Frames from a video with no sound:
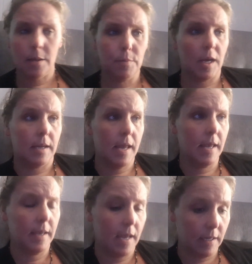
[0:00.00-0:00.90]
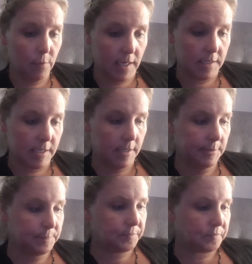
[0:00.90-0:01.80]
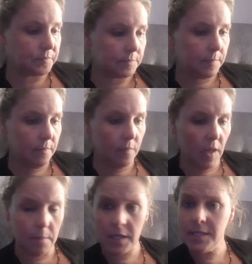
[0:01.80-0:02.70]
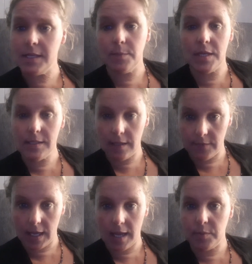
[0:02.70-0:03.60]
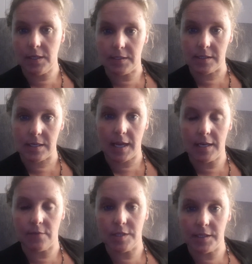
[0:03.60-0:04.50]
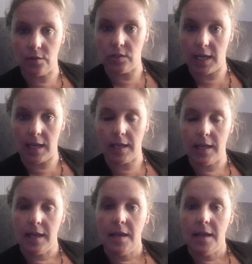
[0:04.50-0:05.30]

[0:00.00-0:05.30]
But anyways, I'm going to say peace, love, and happiness today and every single day.